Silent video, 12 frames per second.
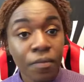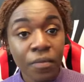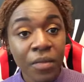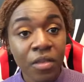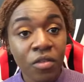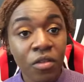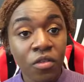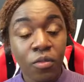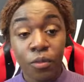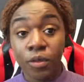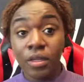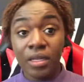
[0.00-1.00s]
It's just
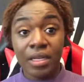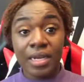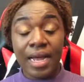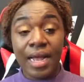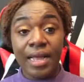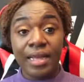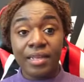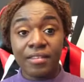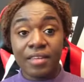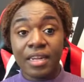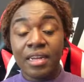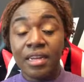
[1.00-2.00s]
really nice.
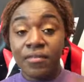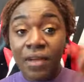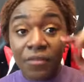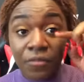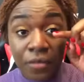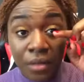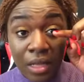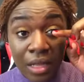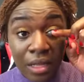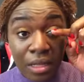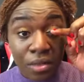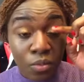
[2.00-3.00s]
And if I feel
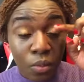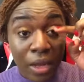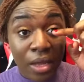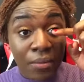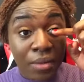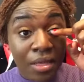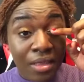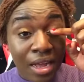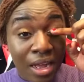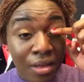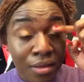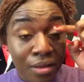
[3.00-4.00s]
like it's weighing me
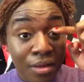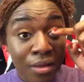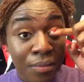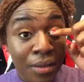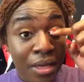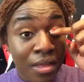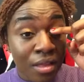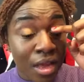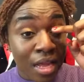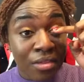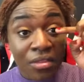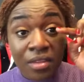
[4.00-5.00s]
down a little bit,
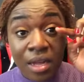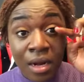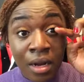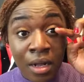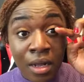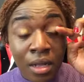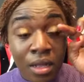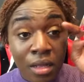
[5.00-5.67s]
I just kind of